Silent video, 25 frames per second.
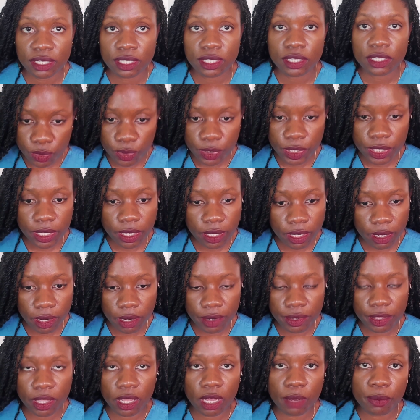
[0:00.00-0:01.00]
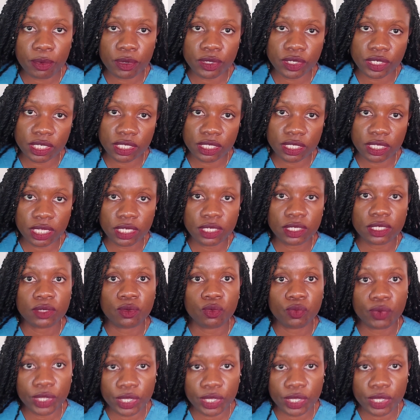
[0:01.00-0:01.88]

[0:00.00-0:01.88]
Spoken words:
So here are the approaches that we